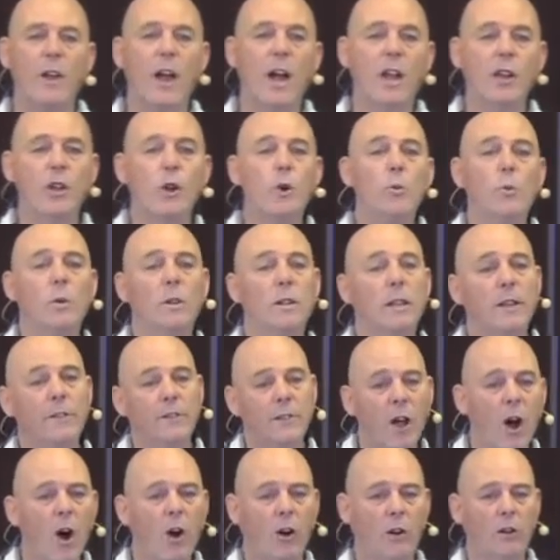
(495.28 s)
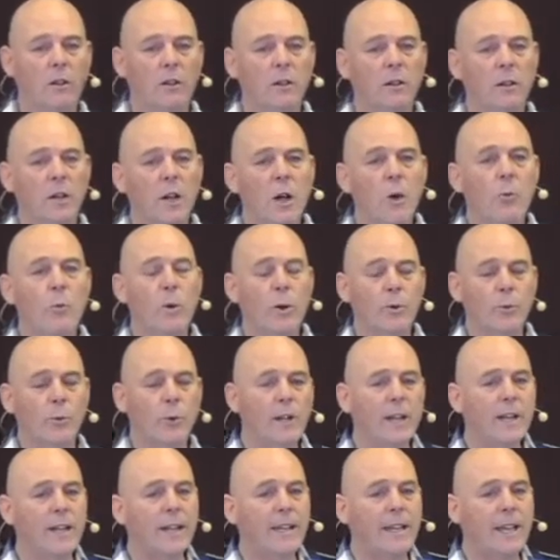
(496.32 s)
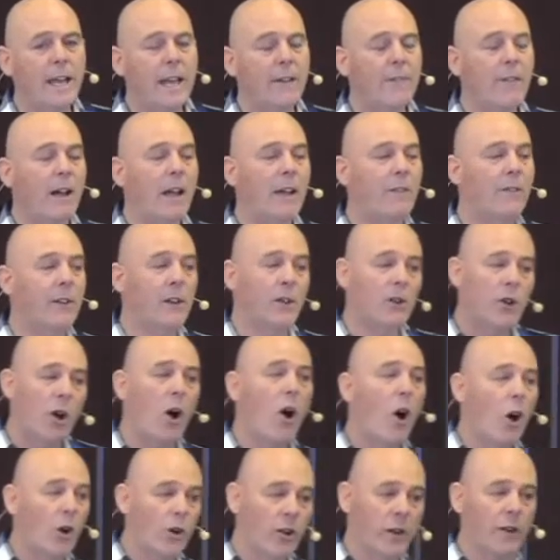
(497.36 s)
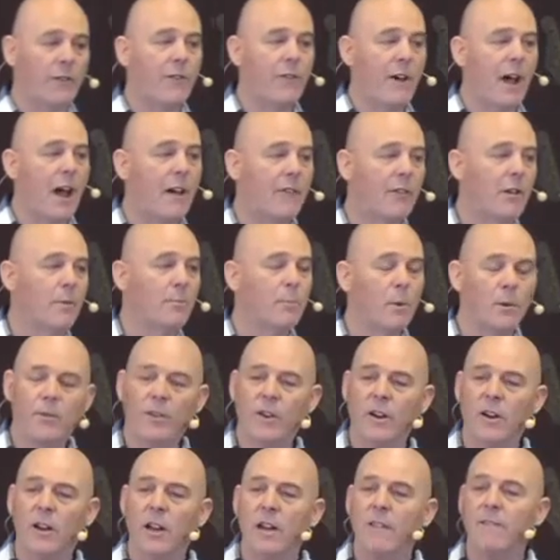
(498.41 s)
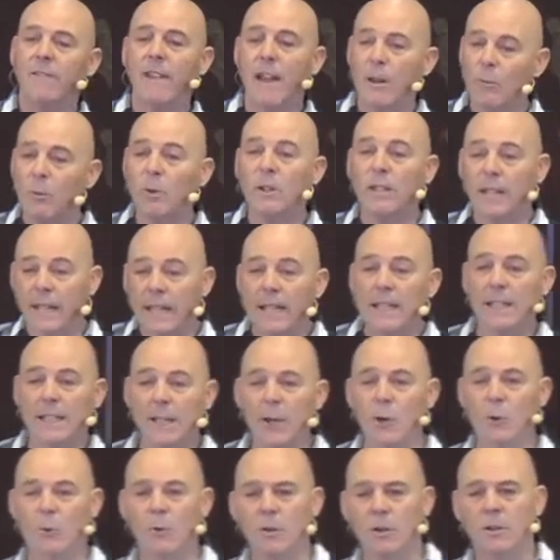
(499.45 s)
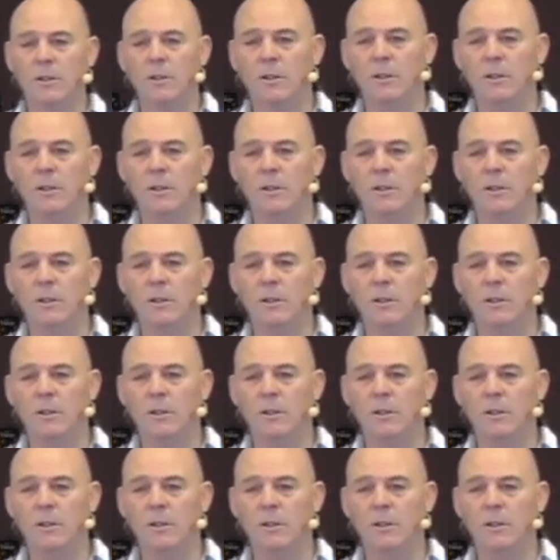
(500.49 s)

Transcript: you and you will live long. Which would indicate that if you don't honour your father and mother, they will kill you.